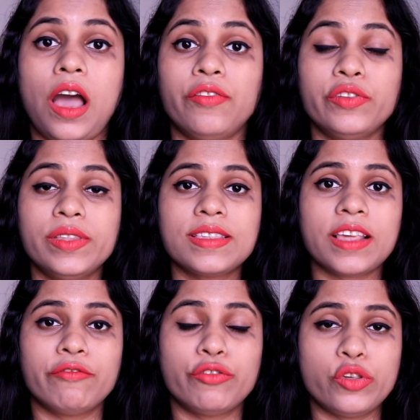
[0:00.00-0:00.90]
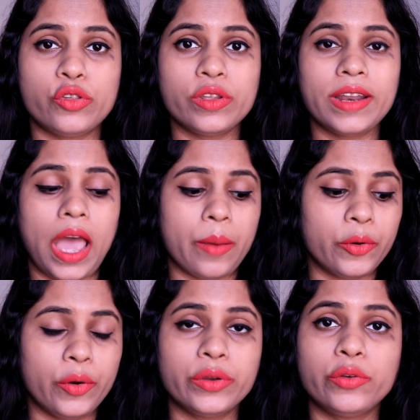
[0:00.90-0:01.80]
After this conversation
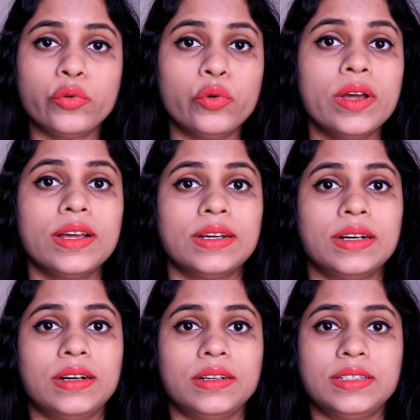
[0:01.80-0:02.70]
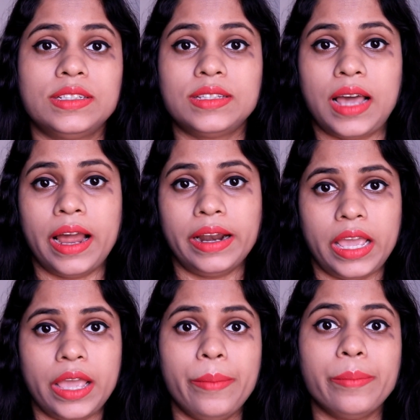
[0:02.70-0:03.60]
I'm going to add
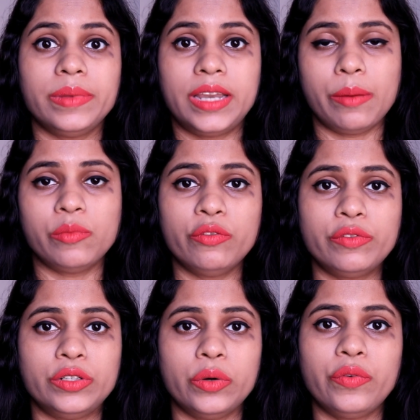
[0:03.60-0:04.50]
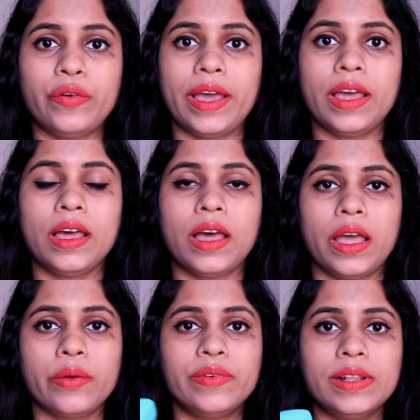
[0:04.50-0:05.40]
a demo video where
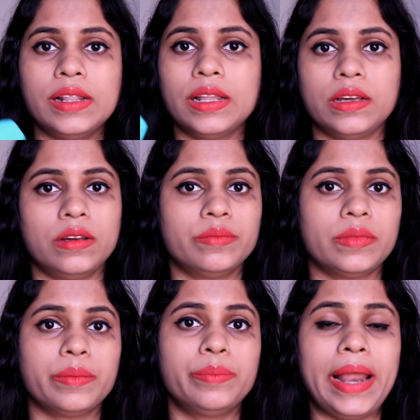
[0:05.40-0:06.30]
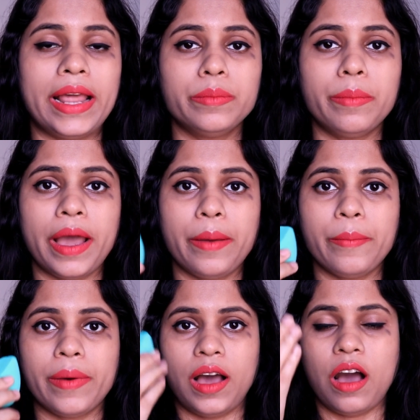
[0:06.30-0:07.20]
I will blend
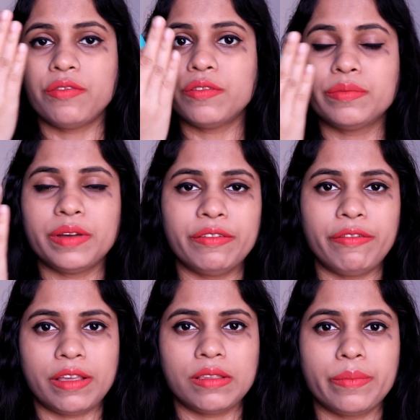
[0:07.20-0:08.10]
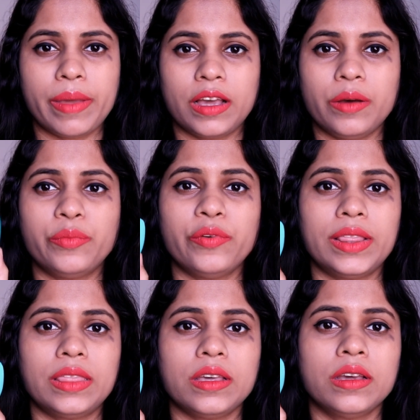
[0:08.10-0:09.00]
my half of my face makeup
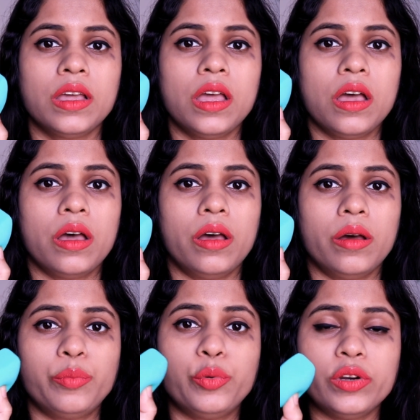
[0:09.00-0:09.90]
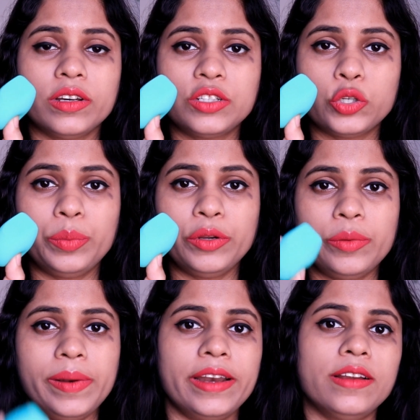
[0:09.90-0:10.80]
with Puna Store
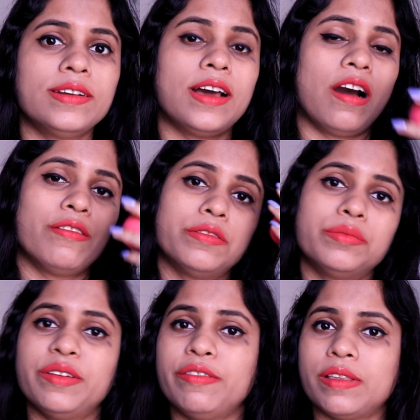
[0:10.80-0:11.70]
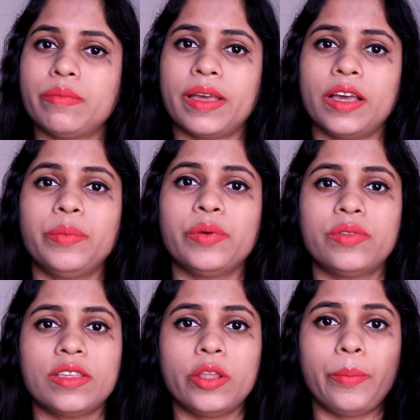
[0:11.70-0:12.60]
beauty blender and half of my face makeup
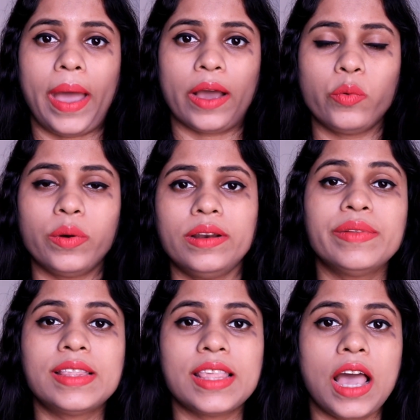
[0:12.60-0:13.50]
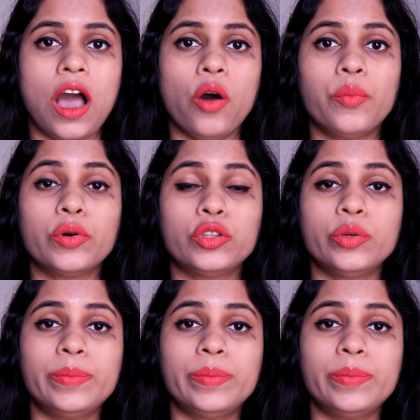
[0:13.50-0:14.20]
using the PAC one. We will see how both the